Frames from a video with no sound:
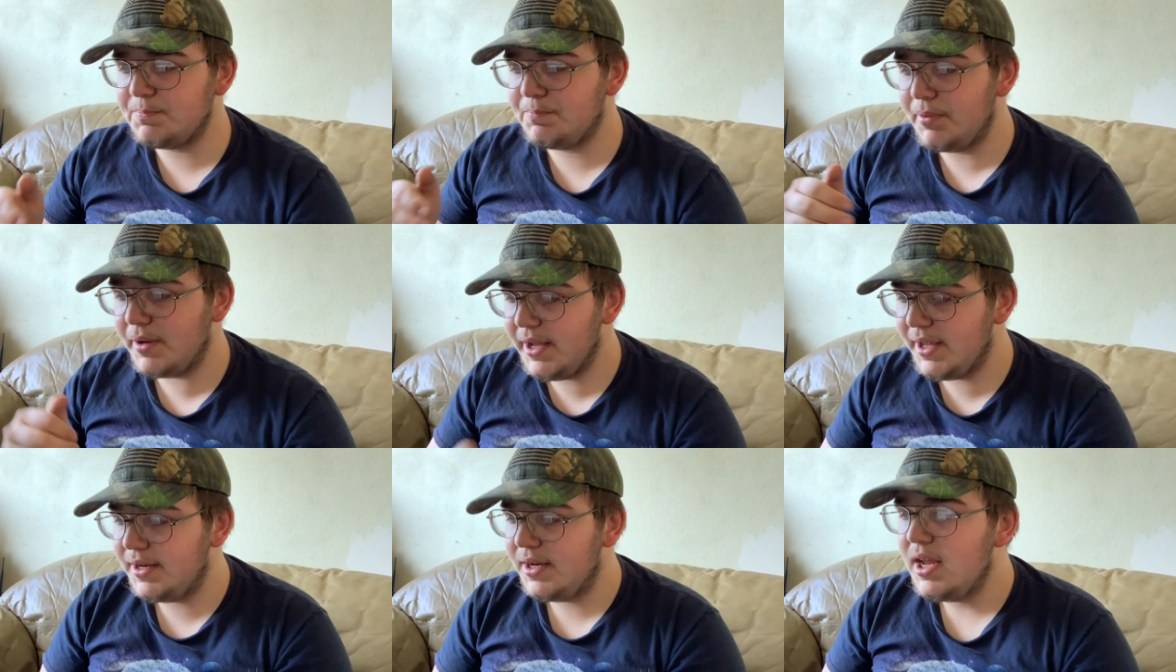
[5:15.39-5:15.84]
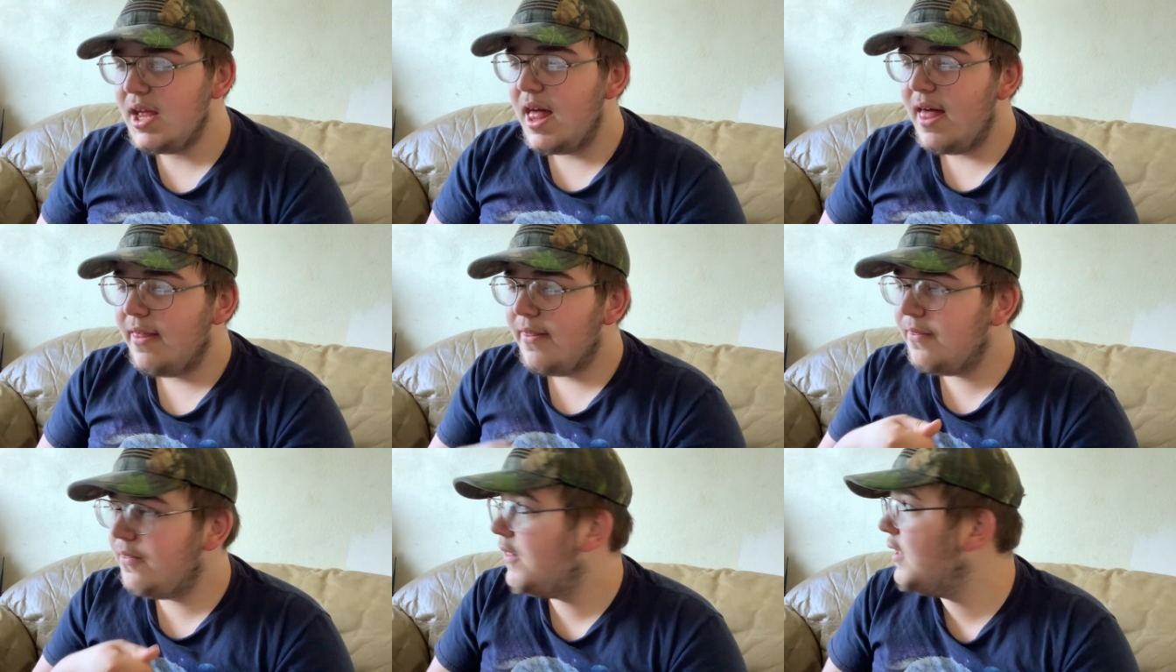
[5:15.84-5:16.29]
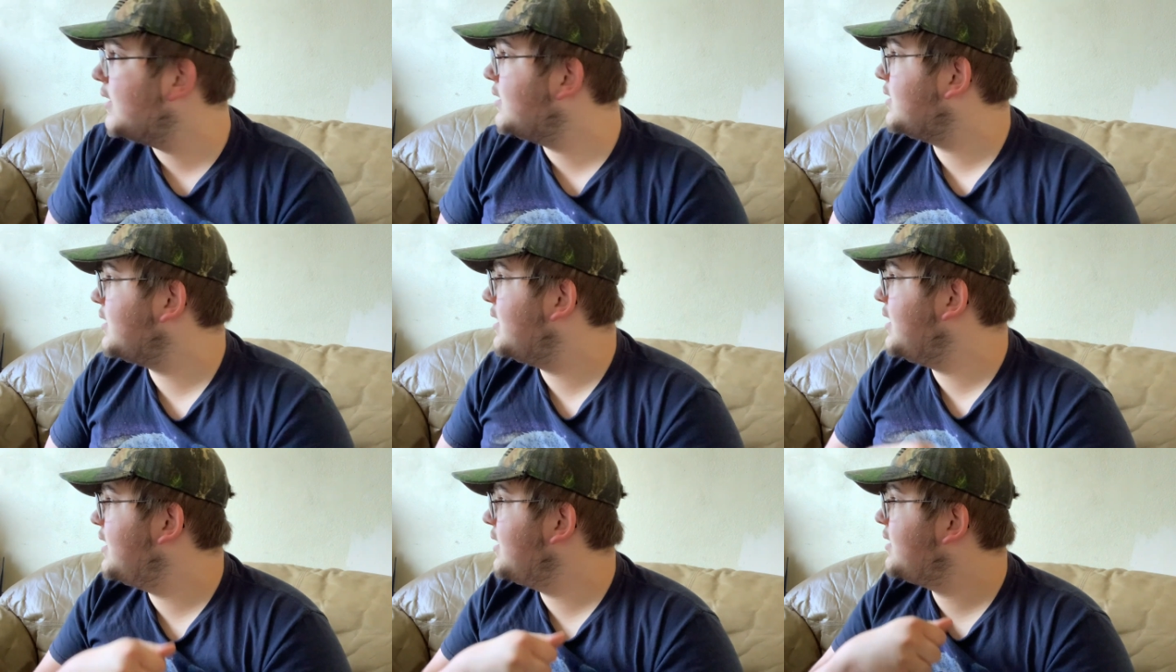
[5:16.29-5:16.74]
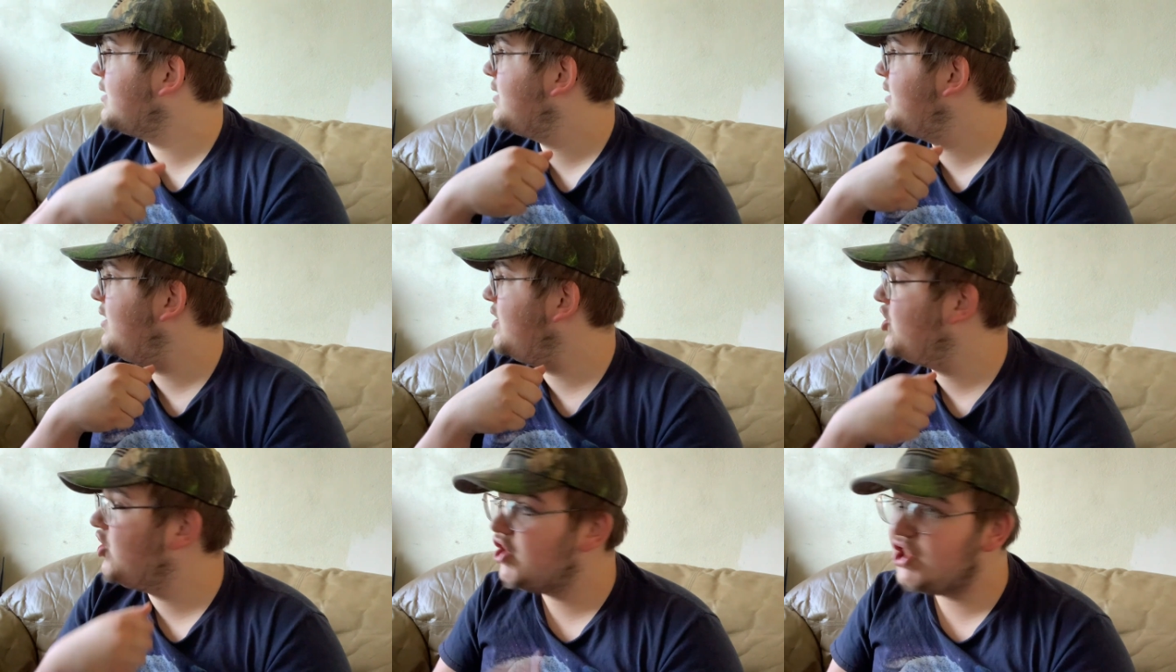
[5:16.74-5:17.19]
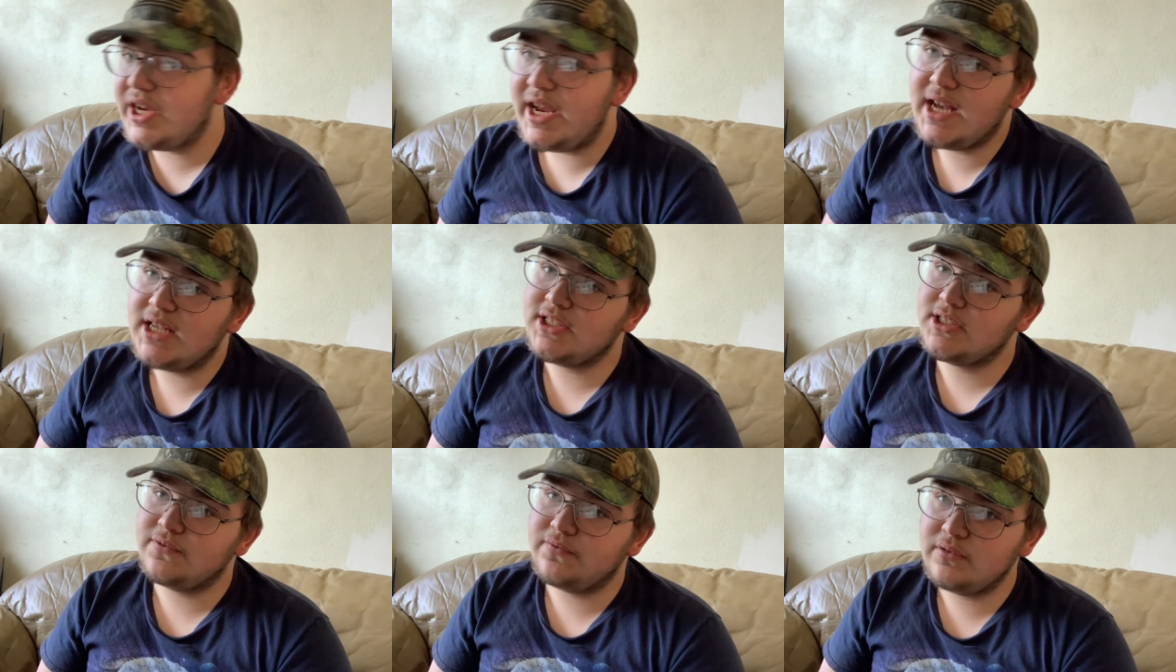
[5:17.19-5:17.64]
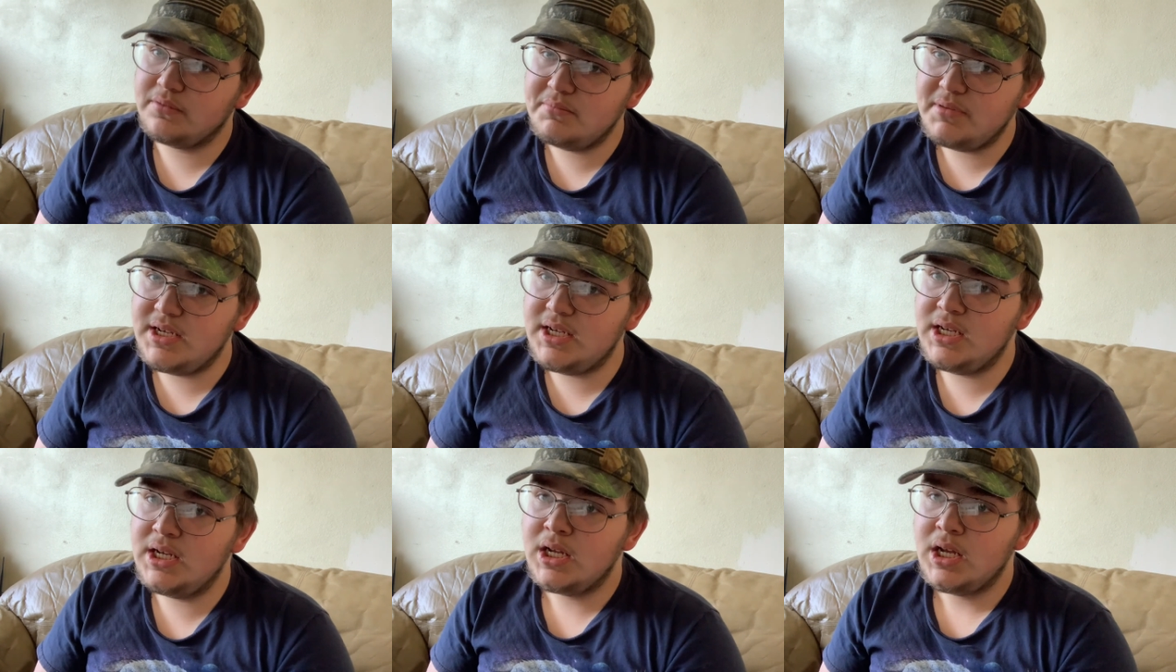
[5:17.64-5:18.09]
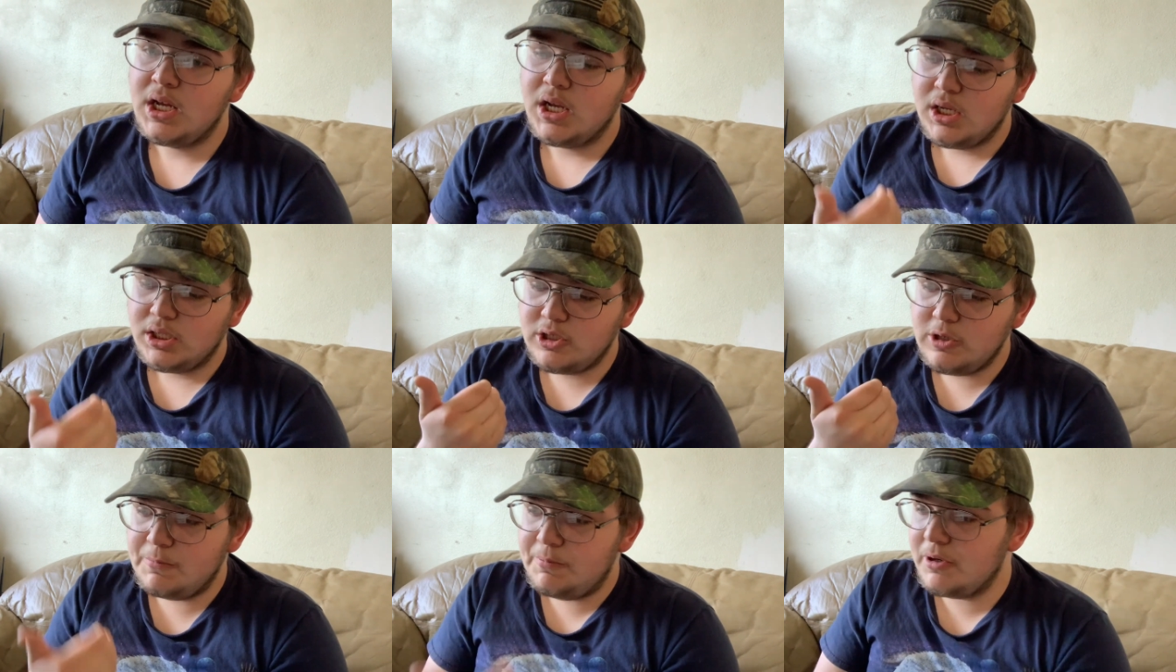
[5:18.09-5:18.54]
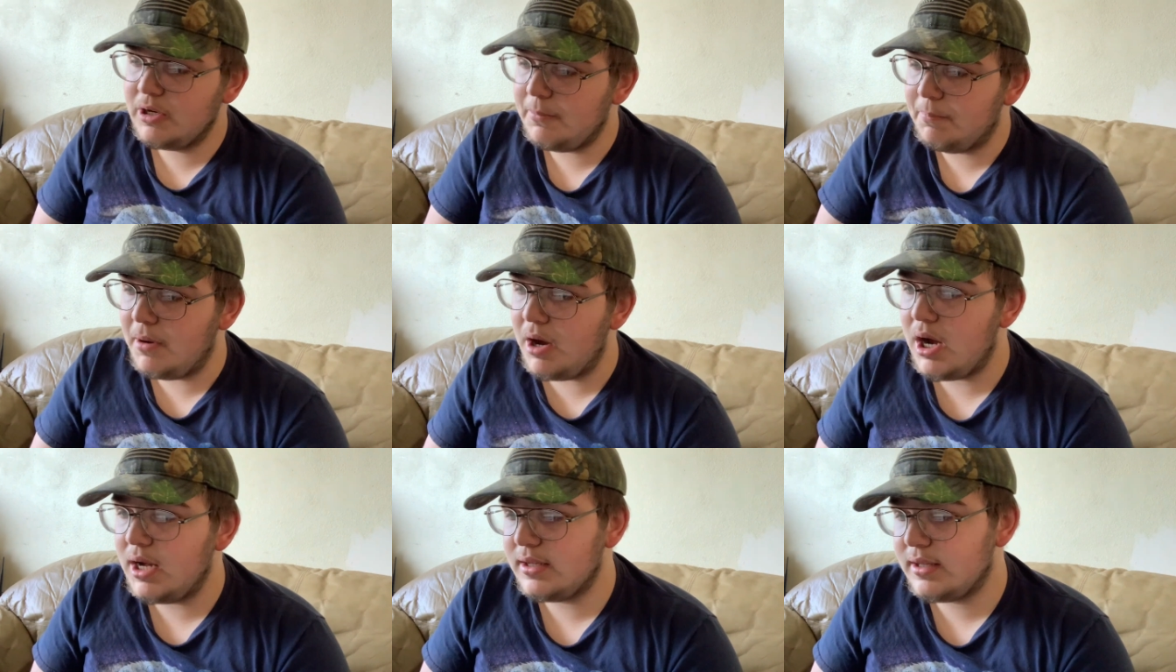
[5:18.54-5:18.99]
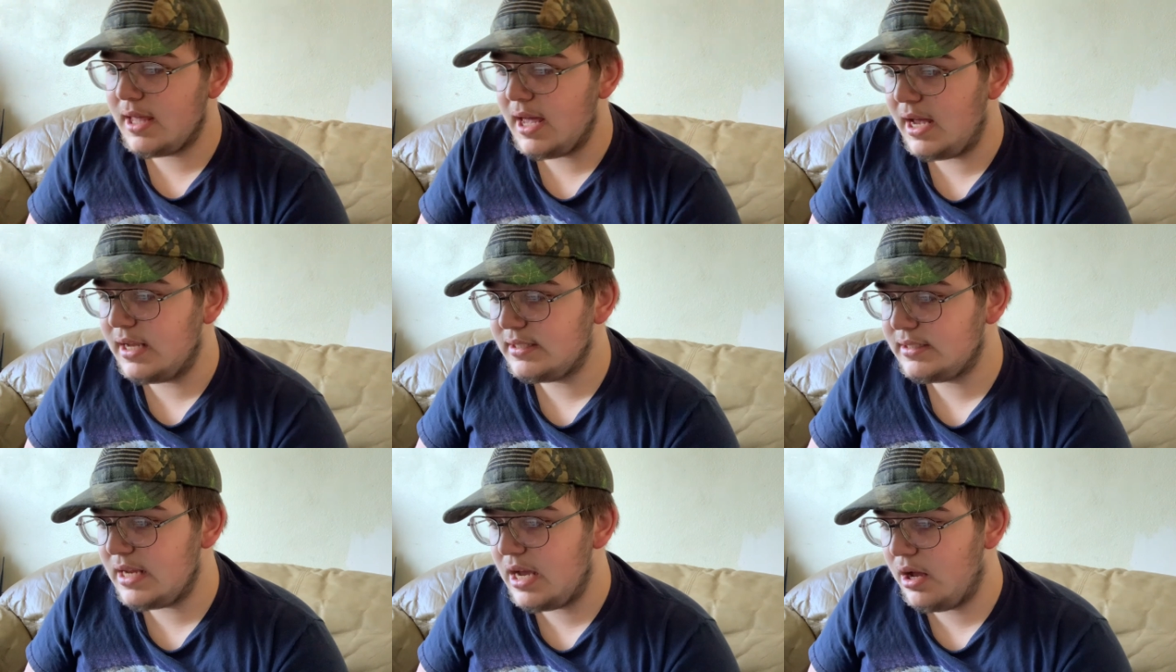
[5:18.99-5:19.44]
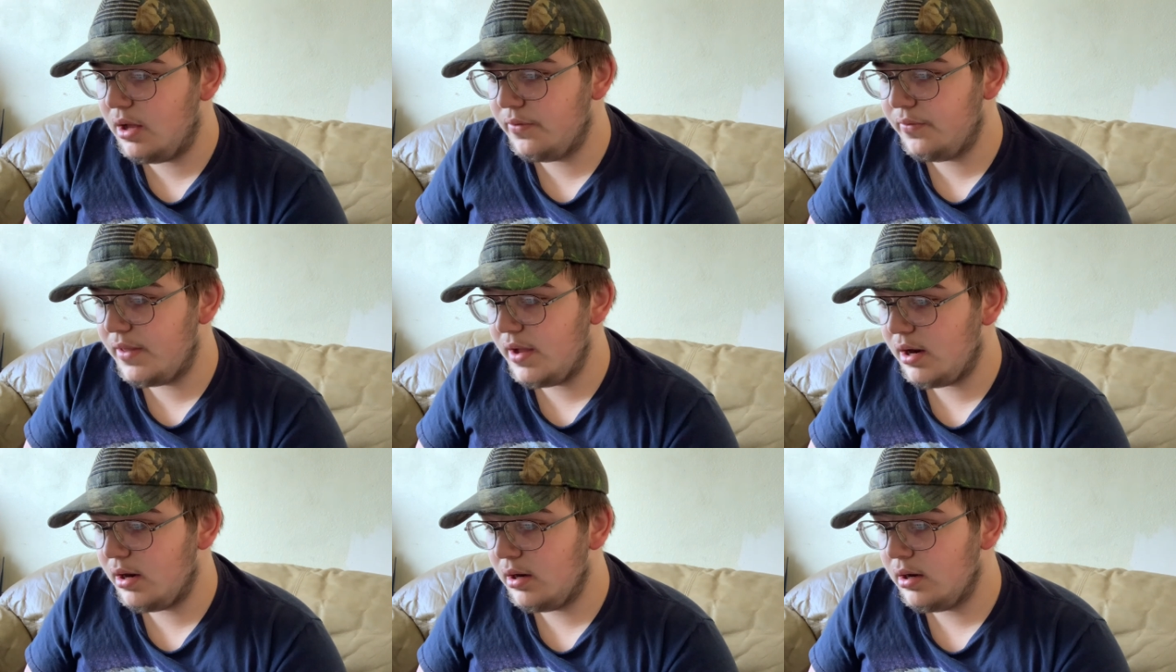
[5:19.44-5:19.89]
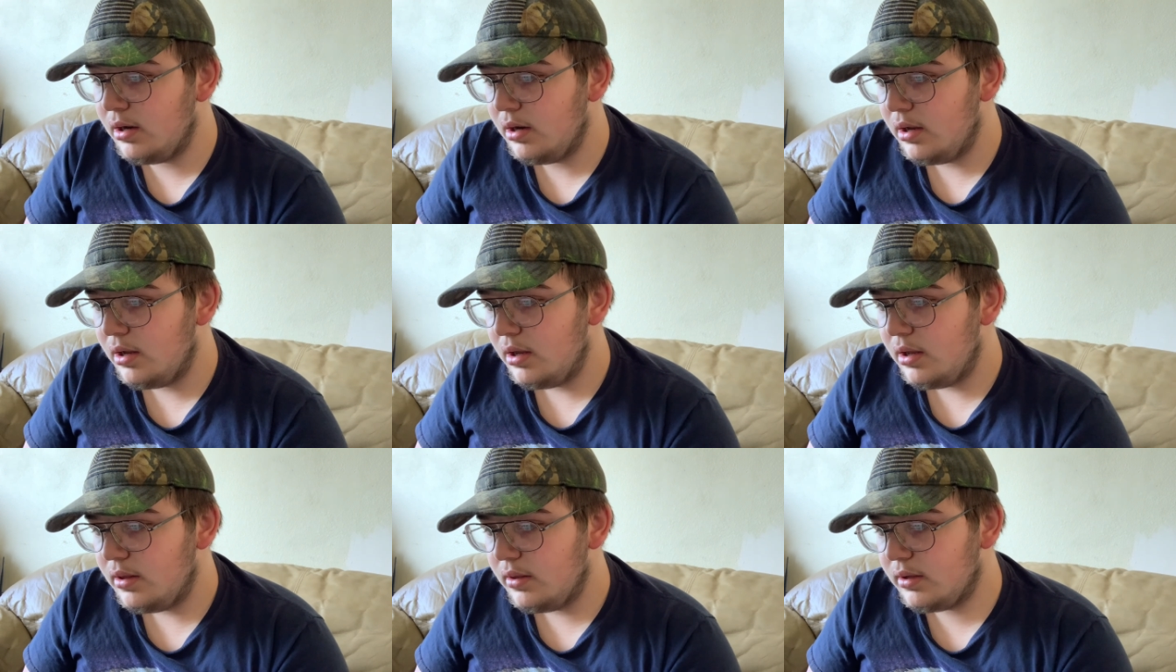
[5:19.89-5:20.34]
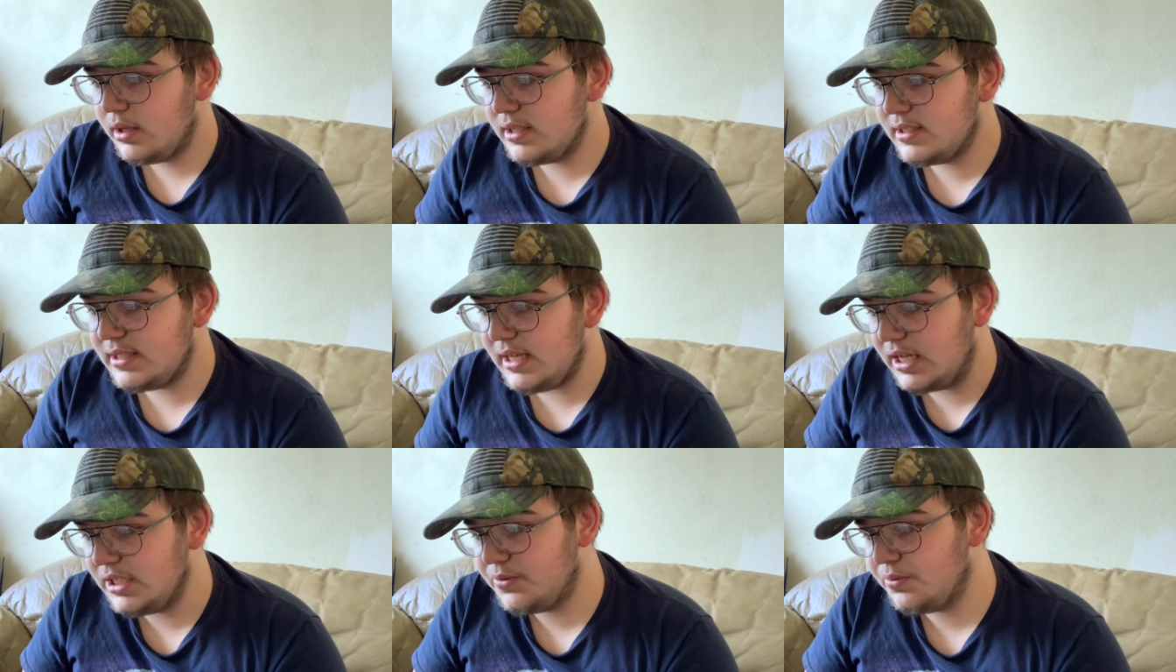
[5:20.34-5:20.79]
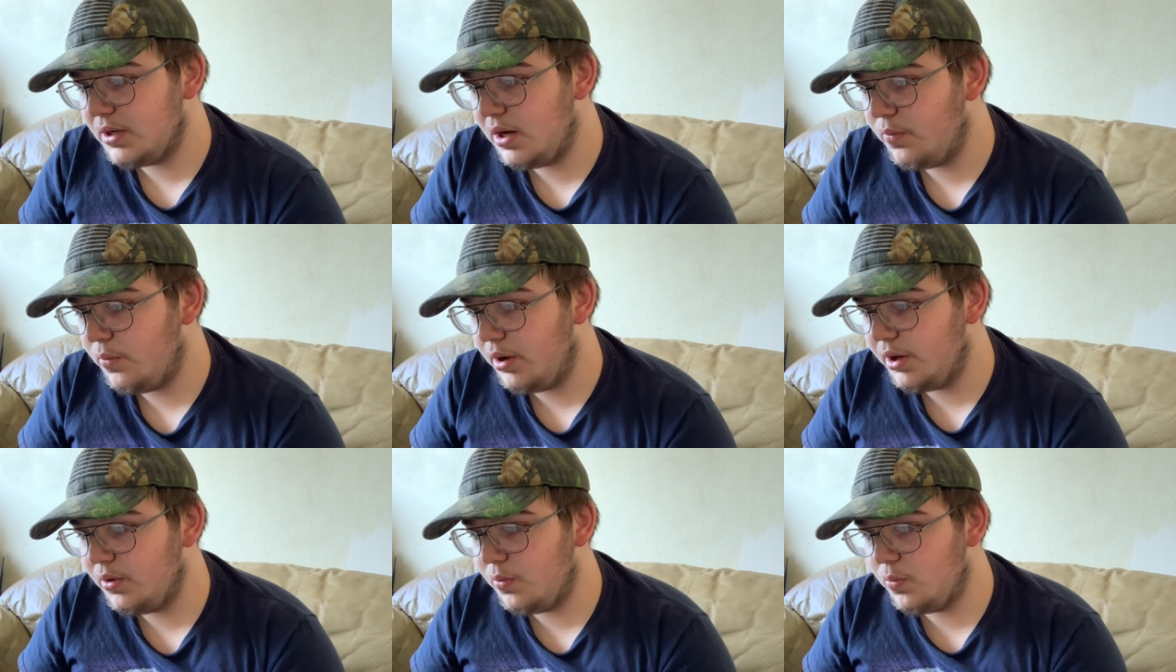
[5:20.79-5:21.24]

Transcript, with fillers: but this is the chance for me to put a podcast out there because that's what I want to